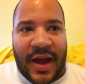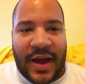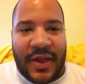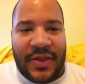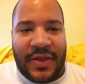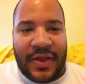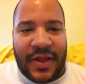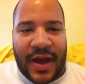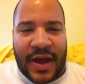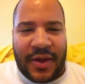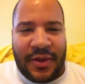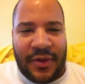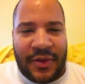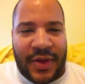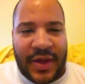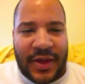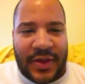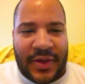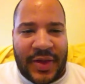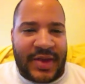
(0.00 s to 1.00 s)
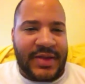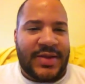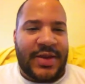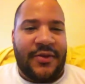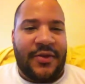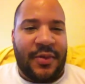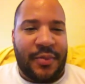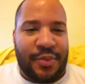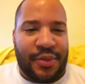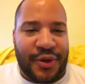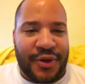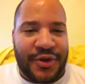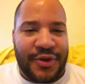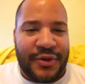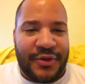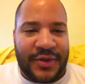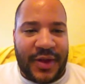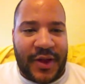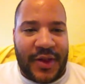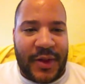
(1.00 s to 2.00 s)
I don't think things have
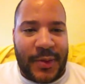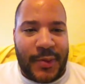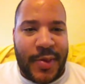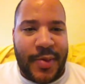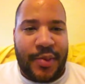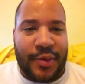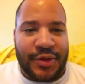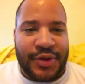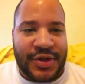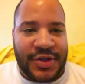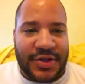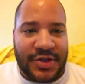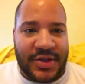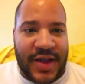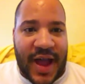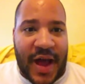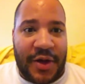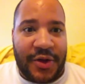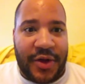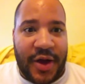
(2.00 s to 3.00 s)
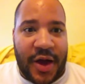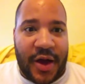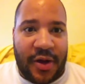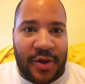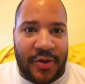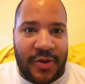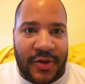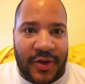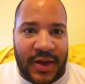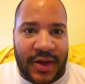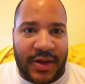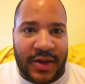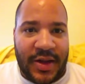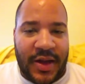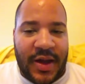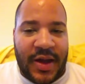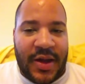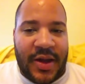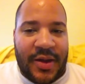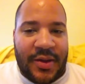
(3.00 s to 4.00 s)
improved. I think people just now know that
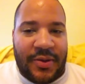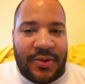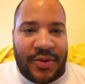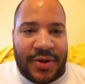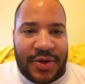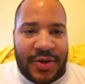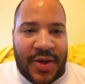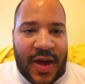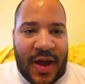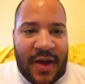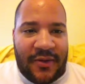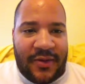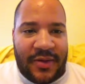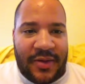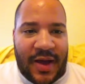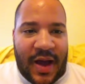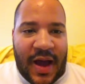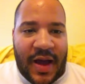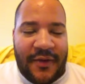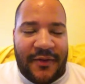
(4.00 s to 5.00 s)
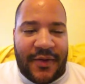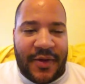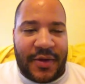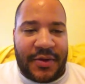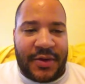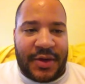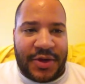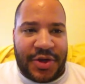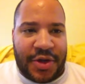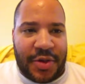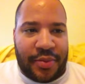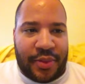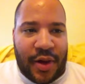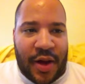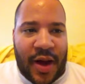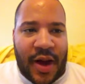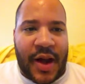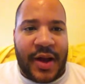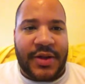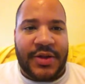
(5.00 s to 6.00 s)
when you have an iPhone and you're
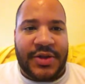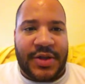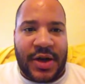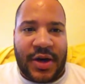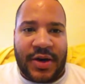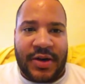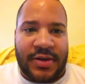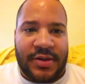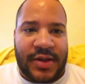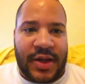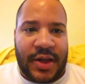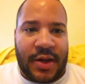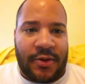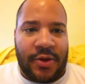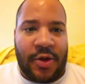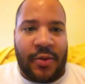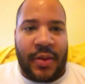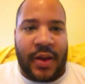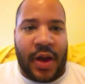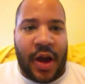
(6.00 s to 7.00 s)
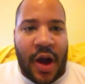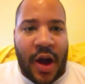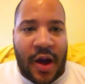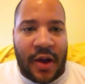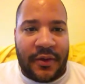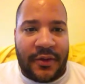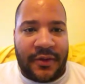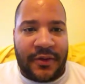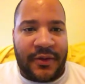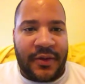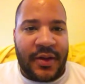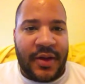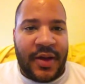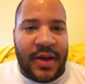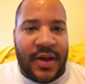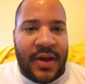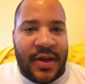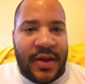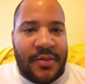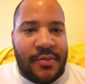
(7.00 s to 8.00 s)
abroad, turn data roaming off,
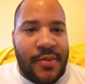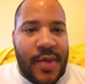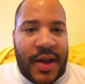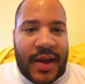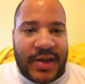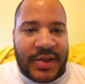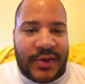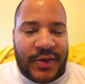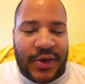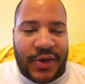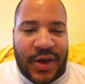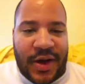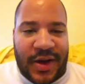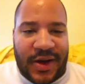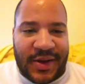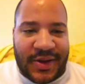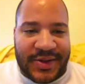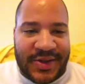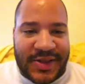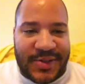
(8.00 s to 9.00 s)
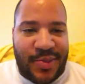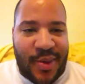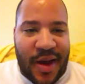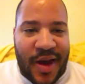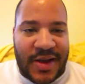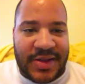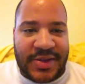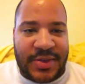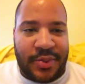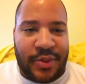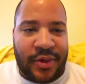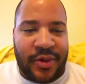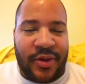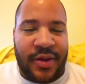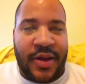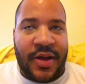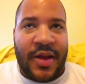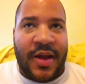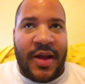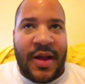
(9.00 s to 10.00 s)
make as few calls as
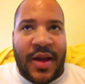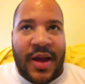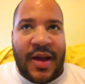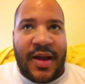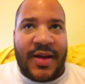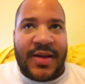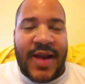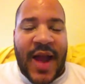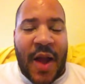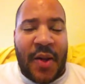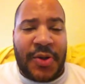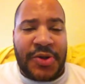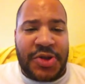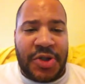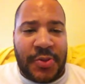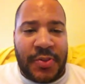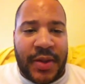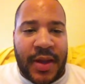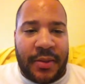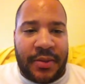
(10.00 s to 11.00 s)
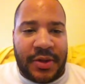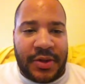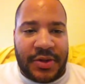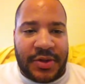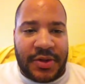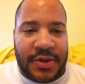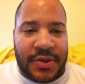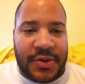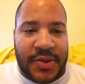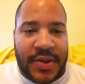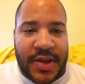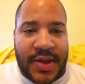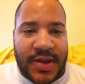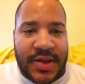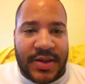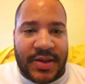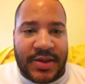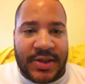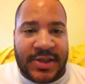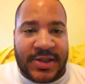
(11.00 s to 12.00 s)
possible. Now what you'll be able to do
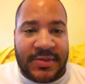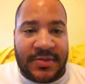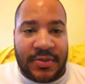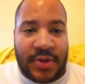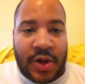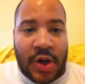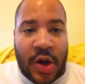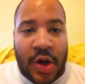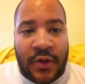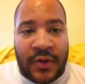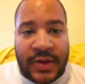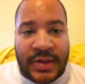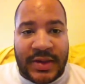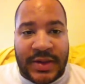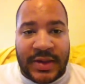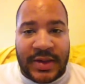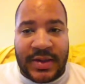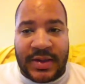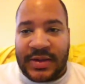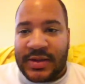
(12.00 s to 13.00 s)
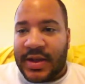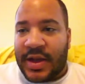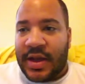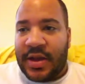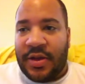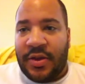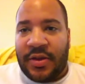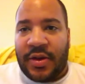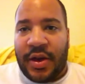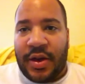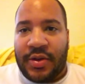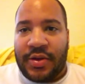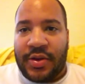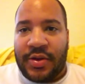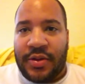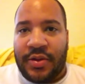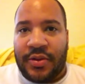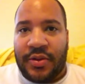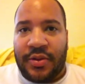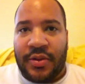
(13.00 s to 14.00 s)
is go overseas. Say you go
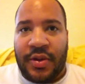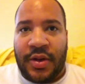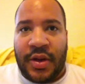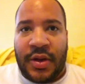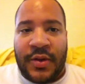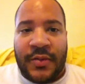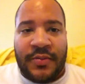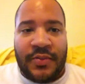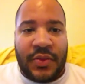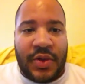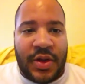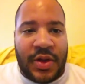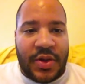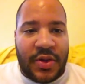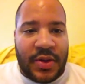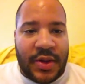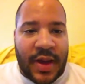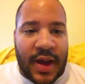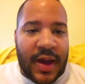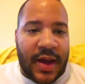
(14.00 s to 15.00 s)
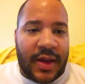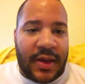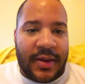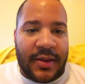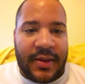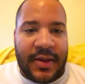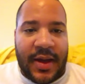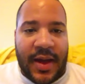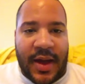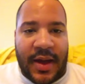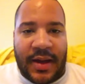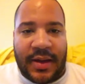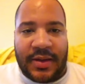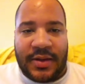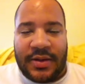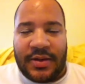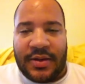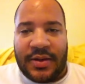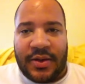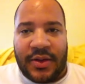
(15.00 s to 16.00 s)
to the UK
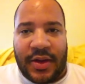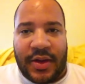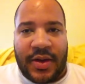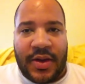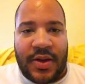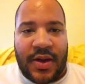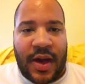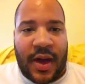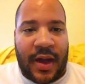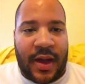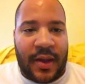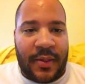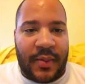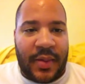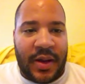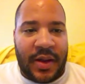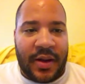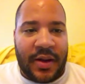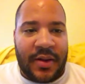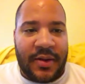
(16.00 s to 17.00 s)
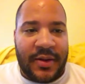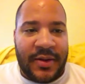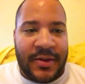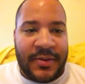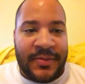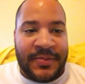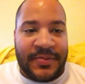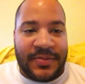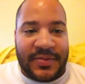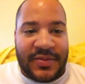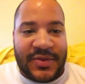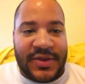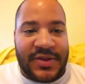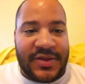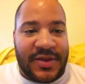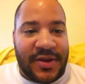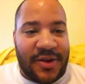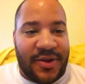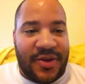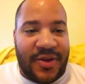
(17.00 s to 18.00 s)
and you're like, okay, I'm here.
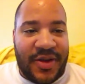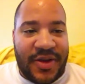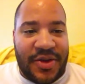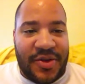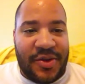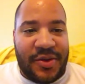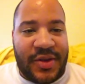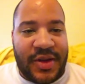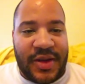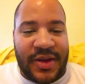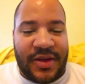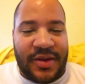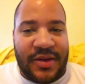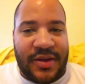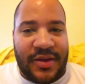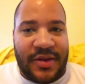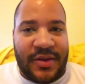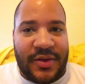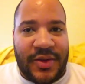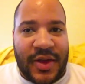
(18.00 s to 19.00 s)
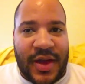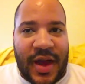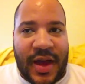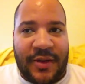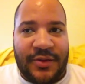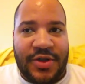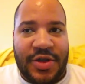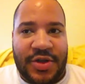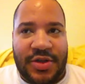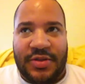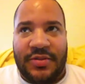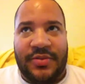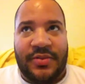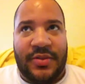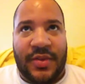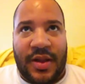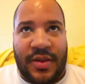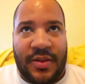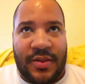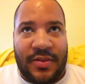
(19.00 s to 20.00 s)
So they have
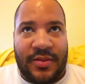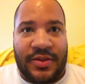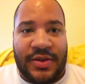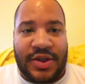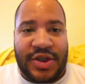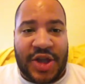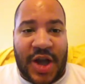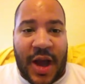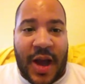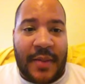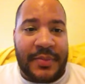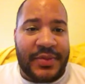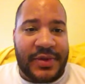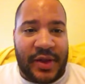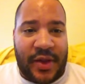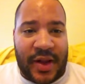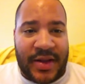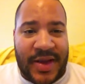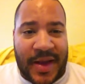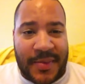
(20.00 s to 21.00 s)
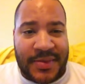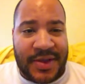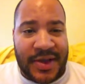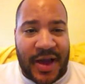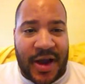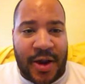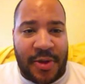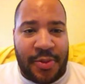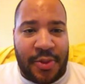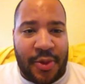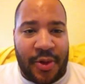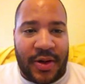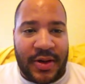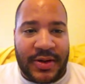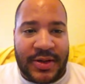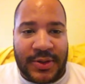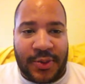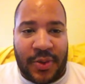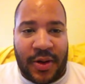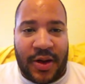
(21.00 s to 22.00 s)
shops a lot of times at
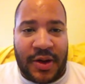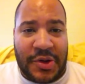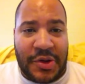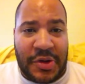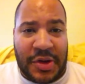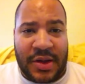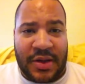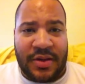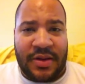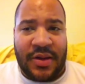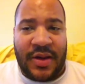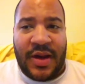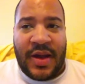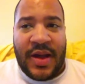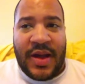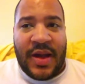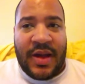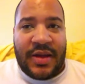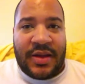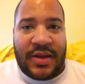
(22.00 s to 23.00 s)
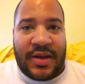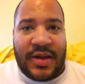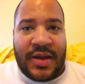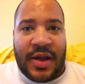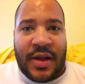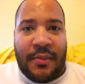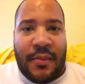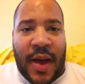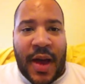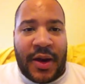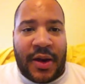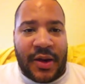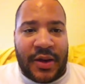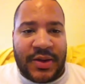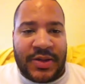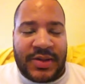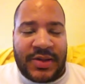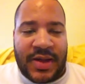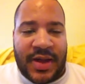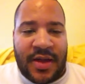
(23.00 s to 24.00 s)
airports where you can get a micro
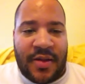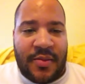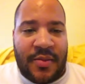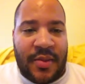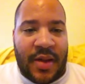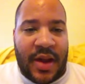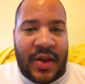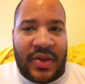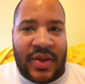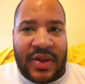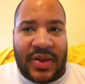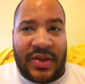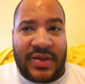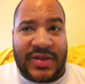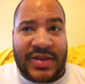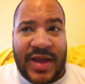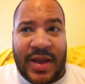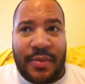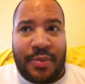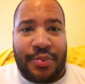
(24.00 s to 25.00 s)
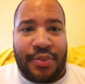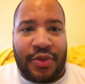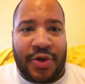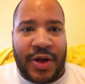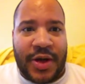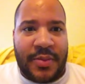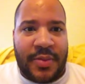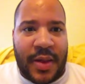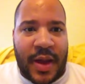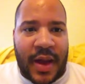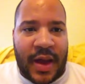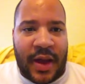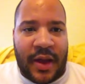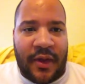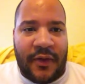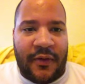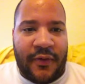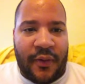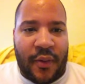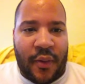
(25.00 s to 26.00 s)
SIM and then say
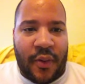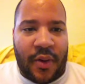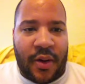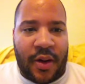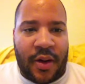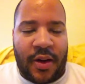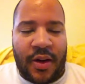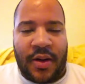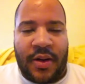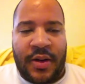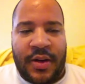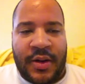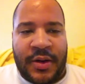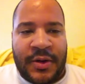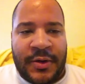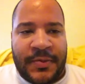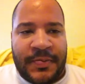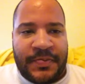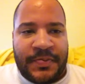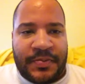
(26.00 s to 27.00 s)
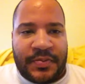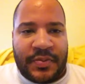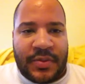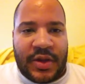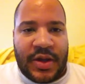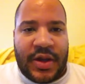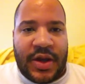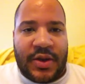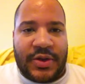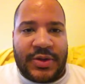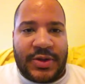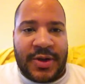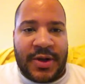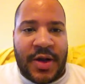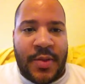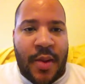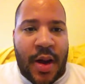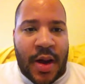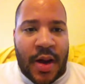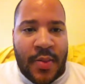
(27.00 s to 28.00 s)
prepay for a certain
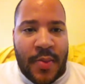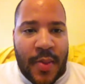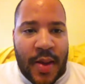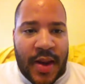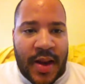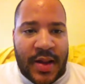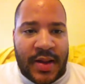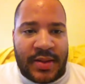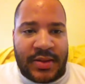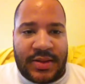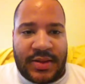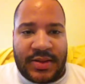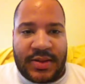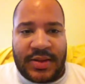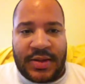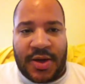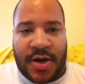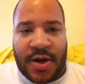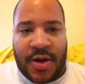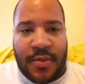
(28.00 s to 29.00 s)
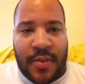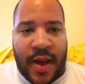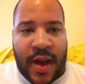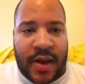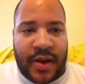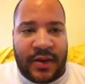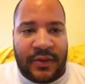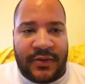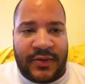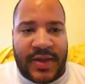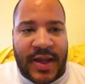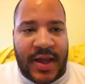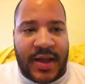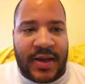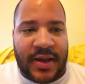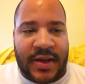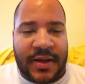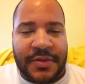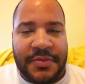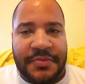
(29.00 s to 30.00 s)
amount of minutes and certain amount of
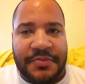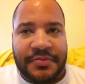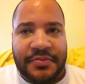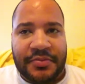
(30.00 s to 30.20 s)
data,